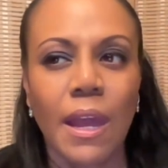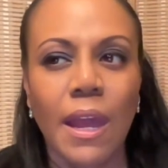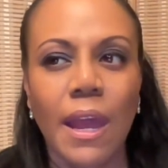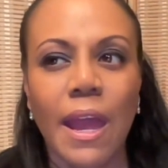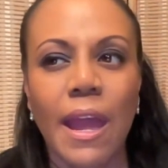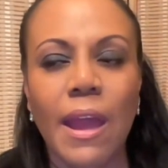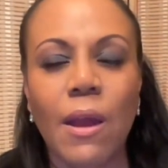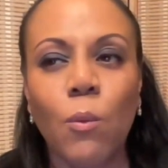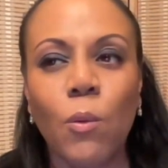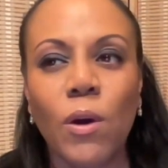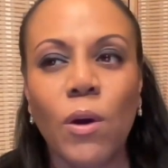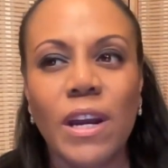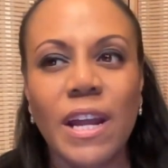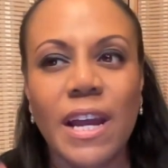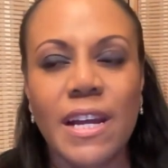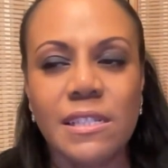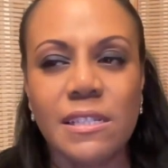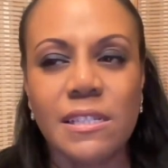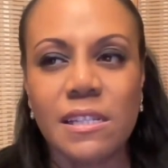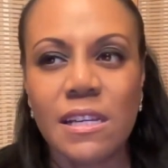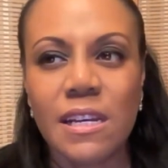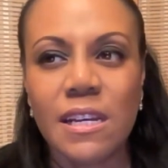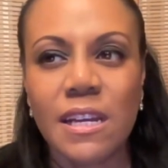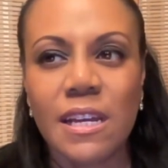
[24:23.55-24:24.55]
and what I
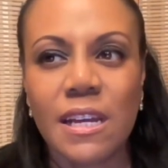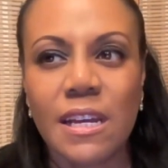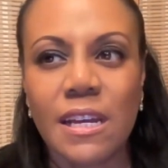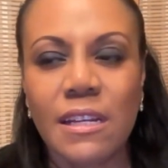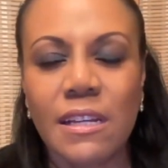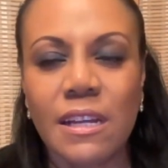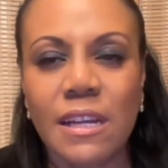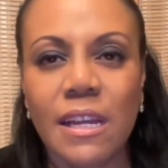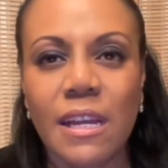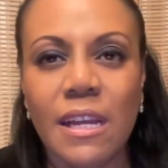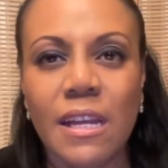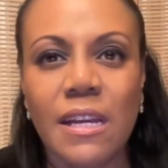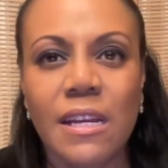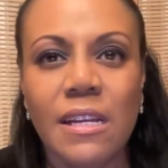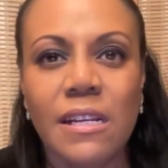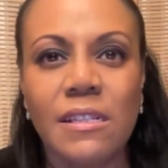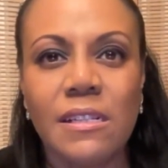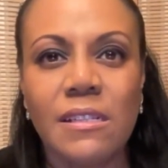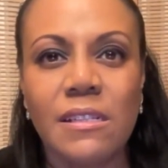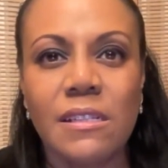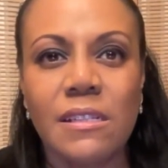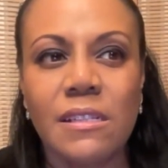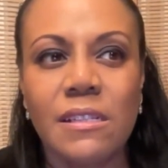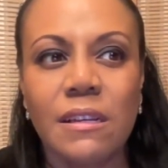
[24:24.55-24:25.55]
did
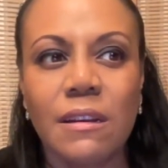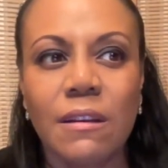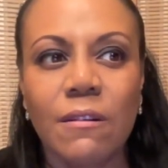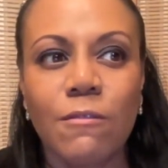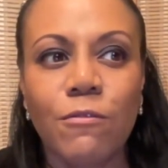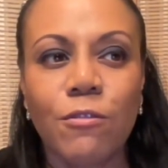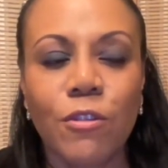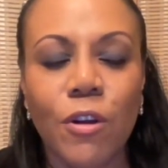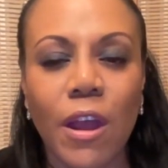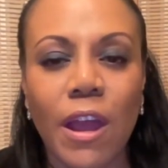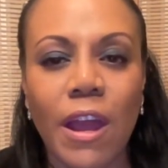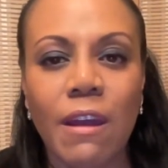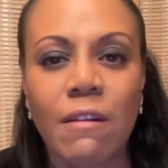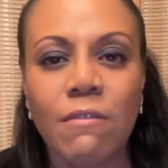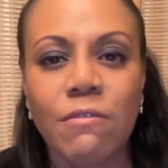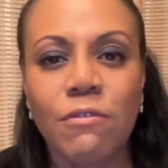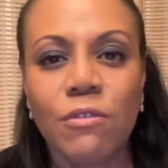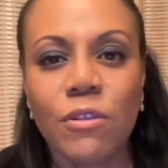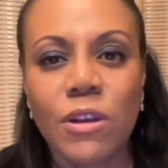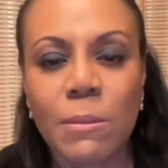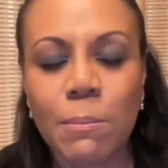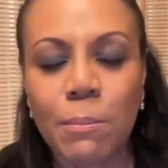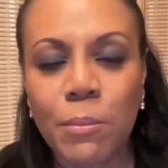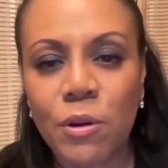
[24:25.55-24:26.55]
is for
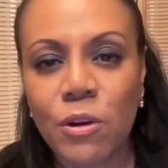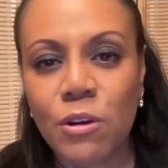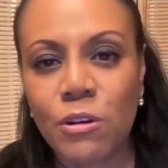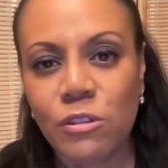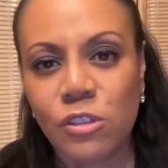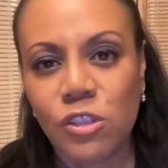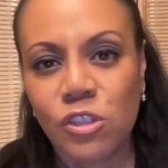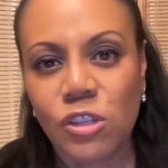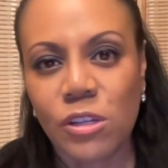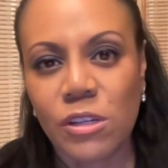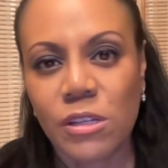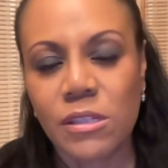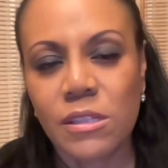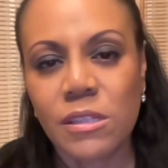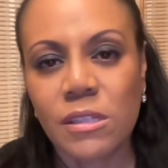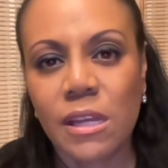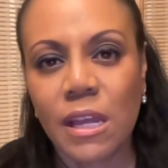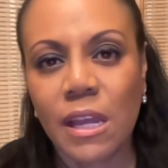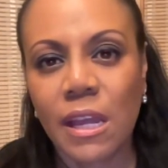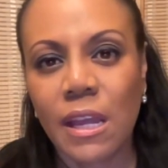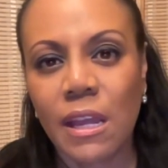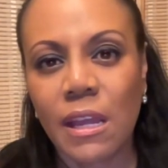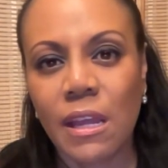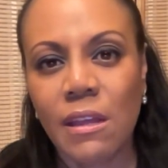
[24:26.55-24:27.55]
every purchase
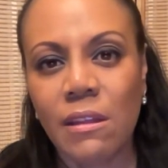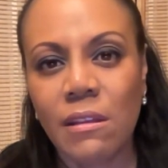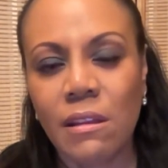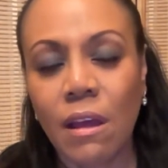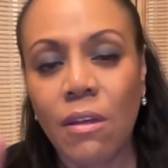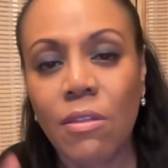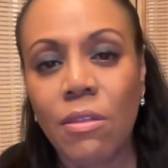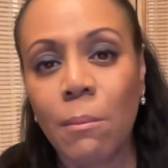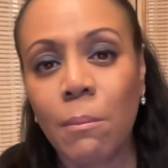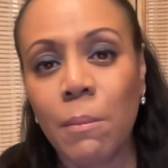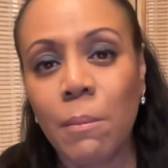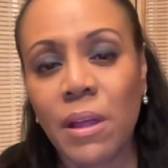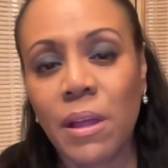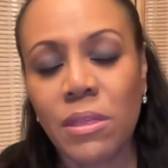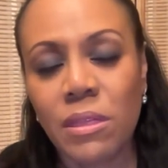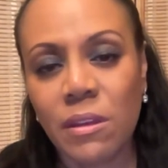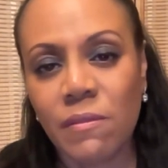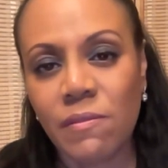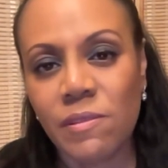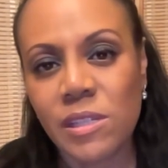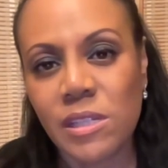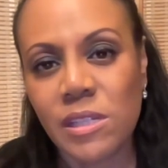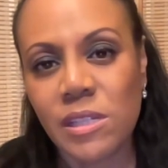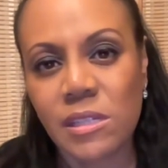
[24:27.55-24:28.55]
in the month
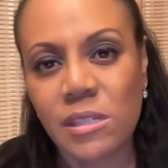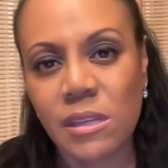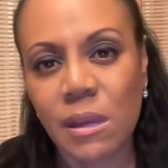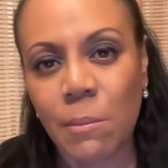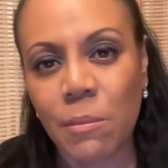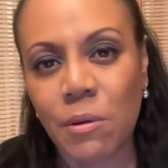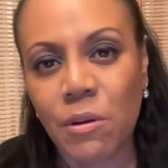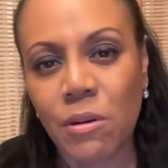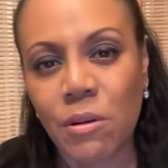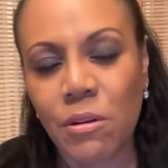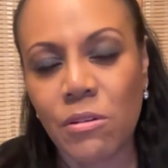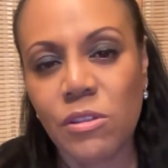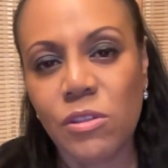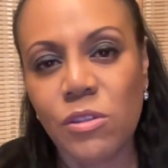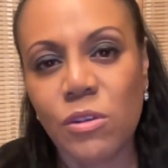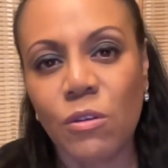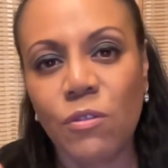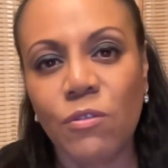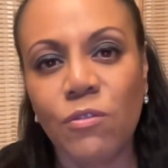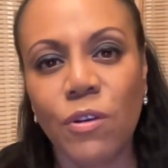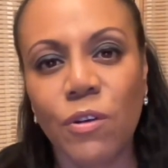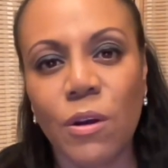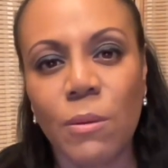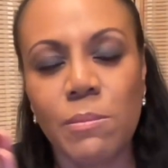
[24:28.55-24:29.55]
of December, so
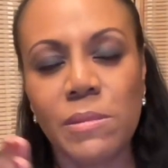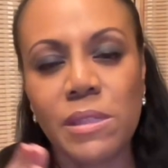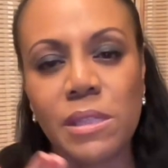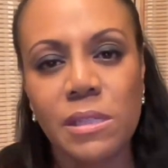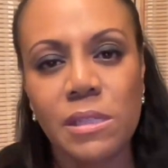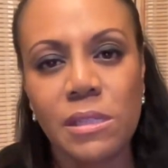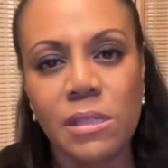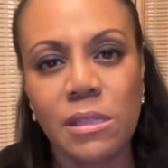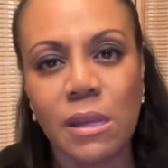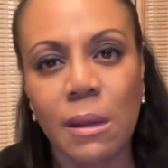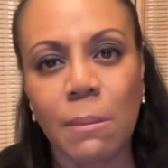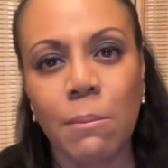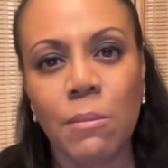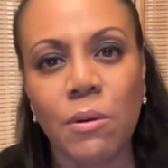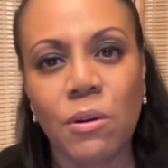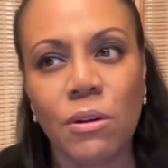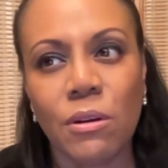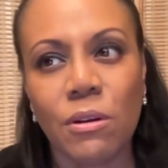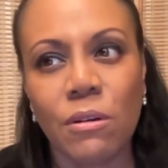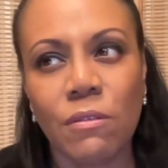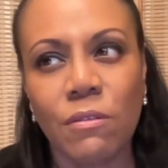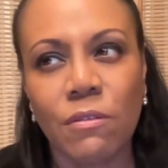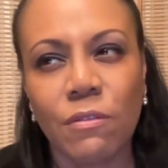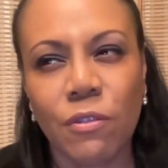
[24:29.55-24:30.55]
from
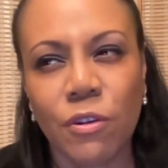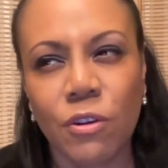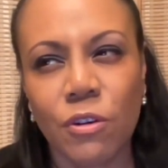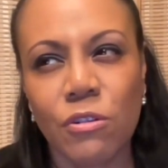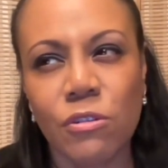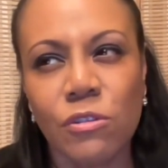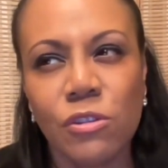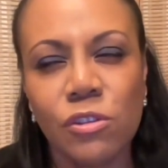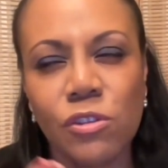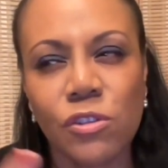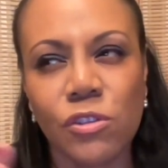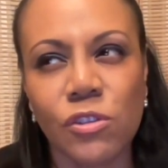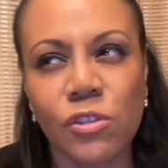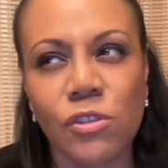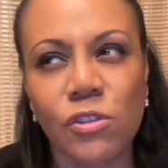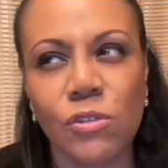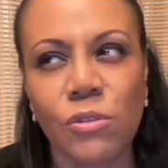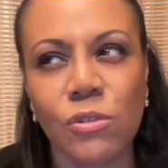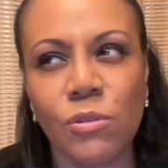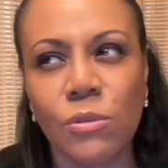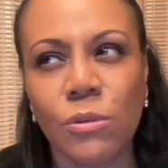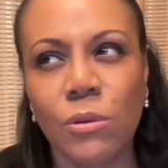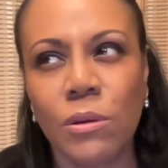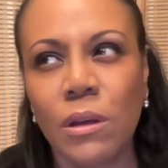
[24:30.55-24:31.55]
December 1st
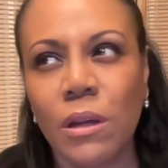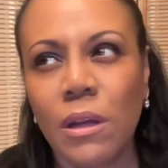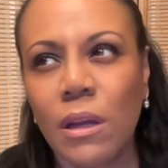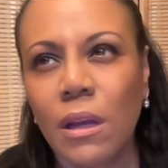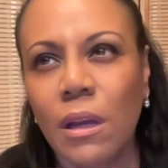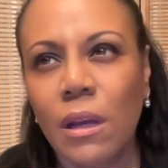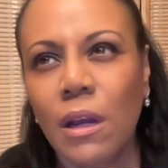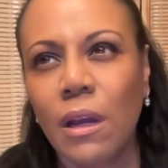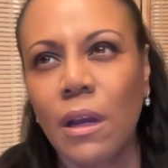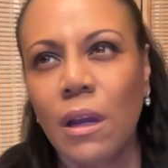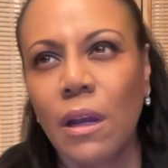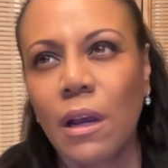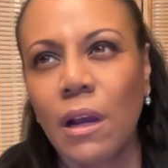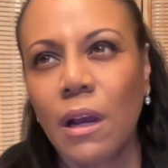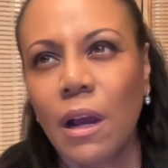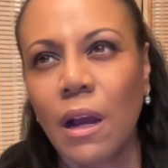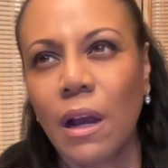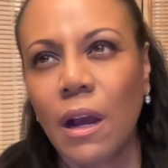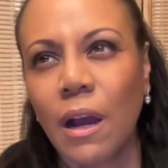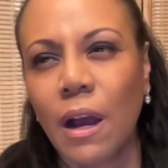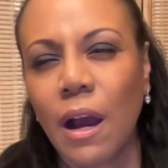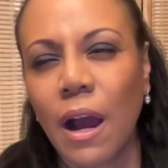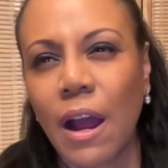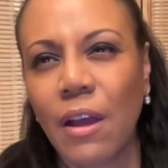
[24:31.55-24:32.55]
to,
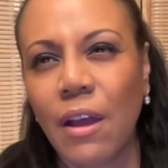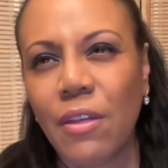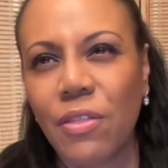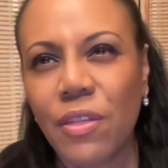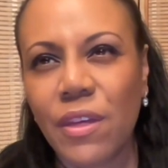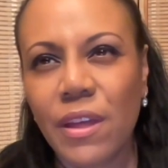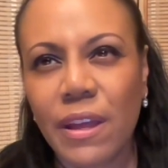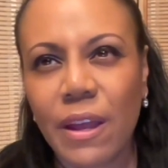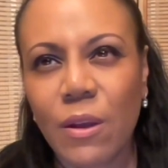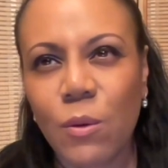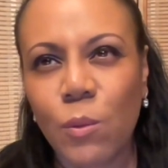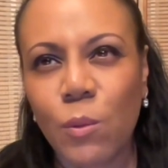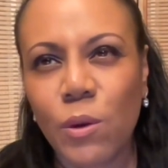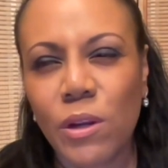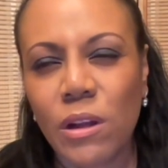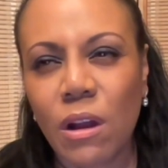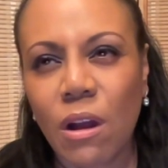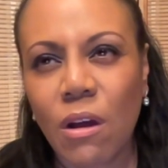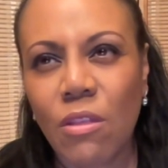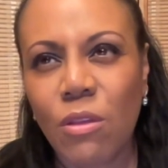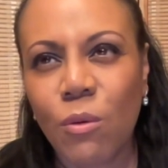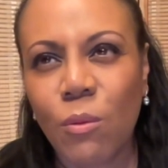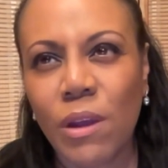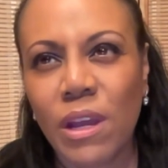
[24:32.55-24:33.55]
I think I went
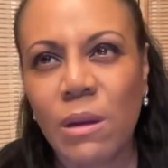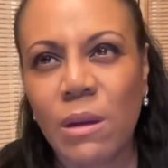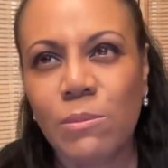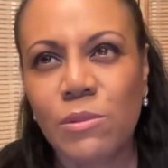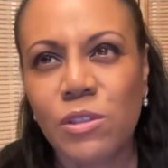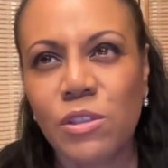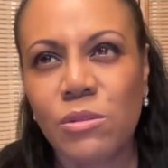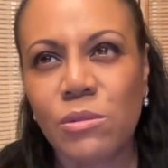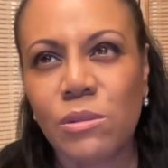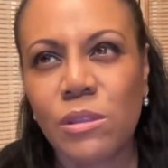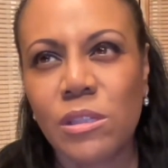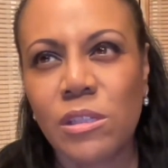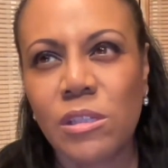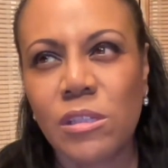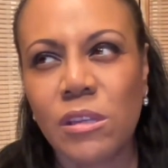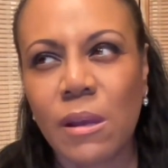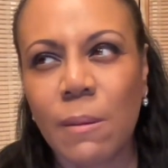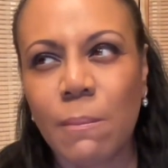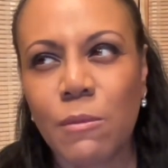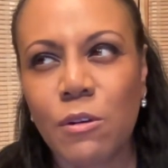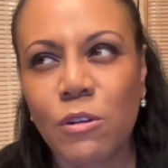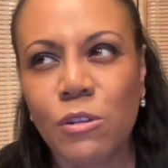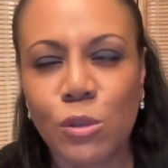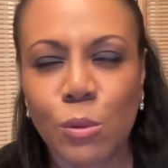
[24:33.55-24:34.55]
all the way up to
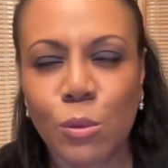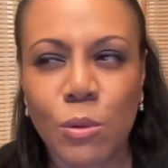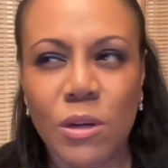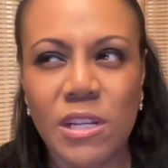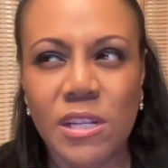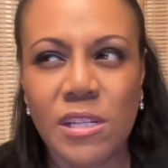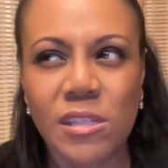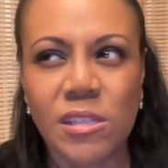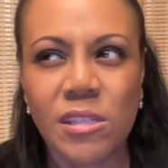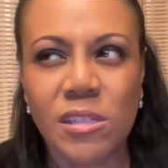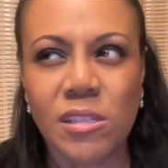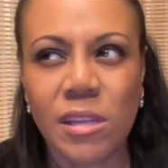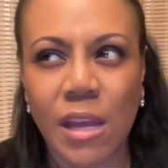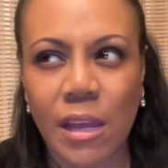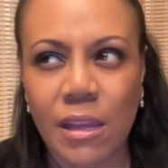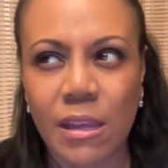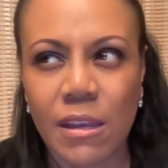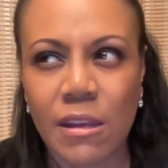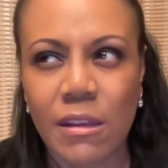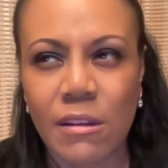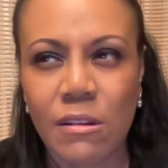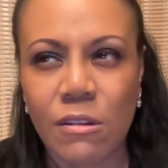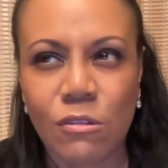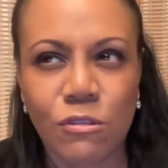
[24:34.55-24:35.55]
December
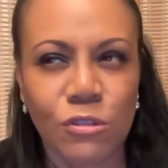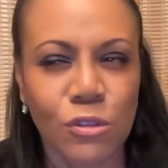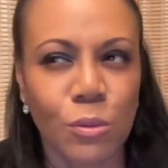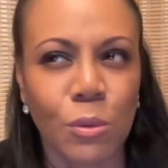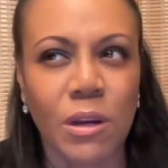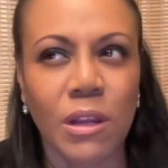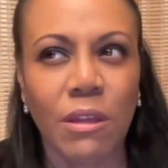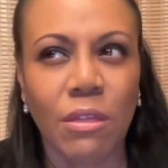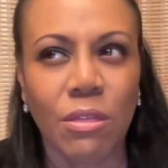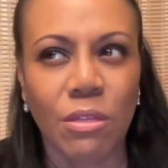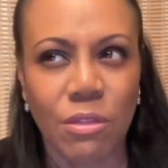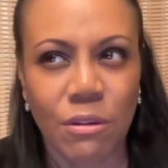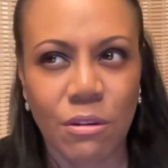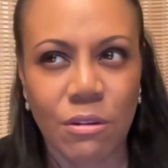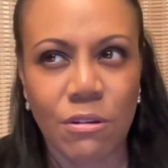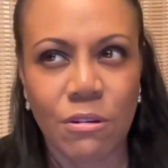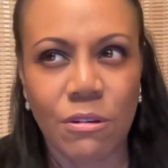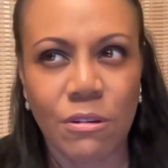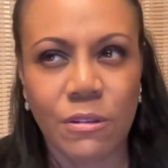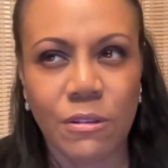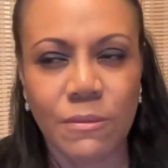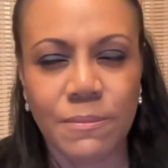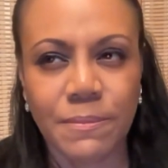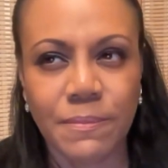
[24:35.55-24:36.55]
22nd or
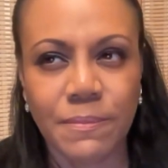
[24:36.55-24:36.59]
23rd,